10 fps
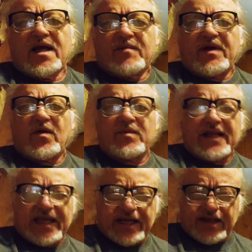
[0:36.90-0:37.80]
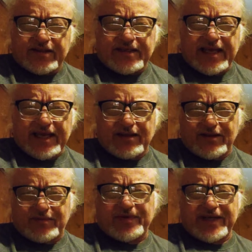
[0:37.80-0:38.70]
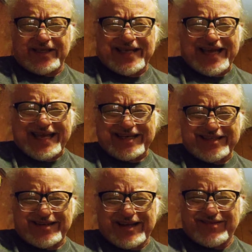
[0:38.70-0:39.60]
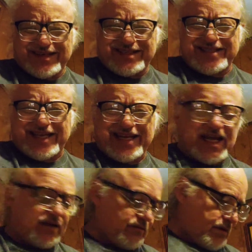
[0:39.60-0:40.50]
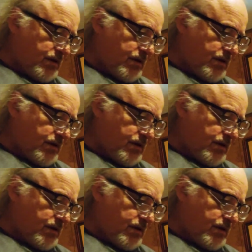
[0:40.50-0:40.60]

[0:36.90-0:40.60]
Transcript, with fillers: my old lady, her tail looked pretty tight, so I want to check it out.